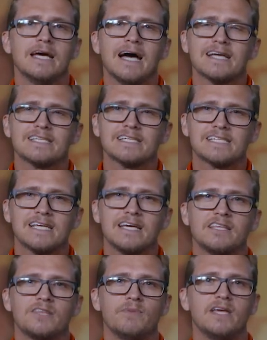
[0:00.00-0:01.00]
As I said
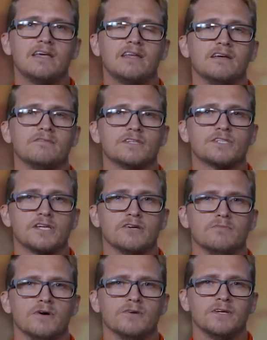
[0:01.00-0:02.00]
at the beginning of this
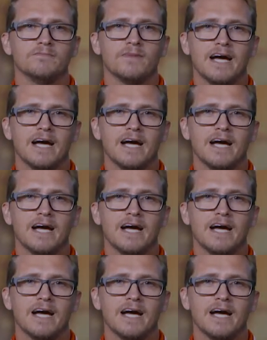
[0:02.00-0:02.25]
ceremony,